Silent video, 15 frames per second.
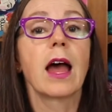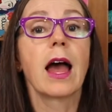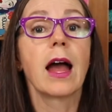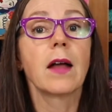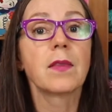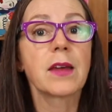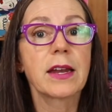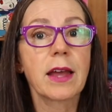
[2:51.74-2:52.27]

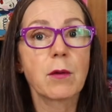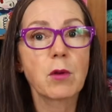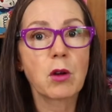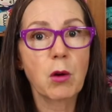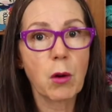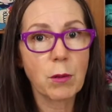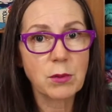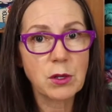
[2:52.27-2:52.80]
And then I will
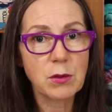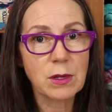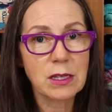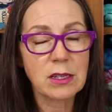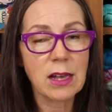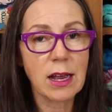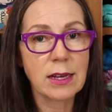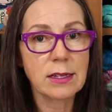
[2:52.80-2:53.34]
go up to a
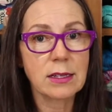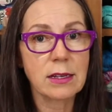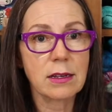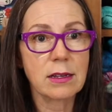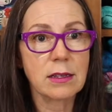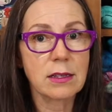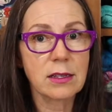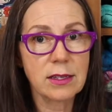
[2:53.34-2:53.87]
size
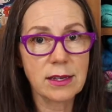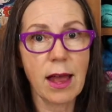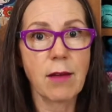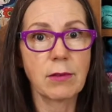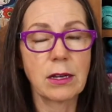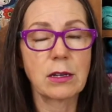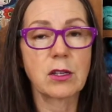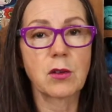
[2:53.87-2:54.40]
7.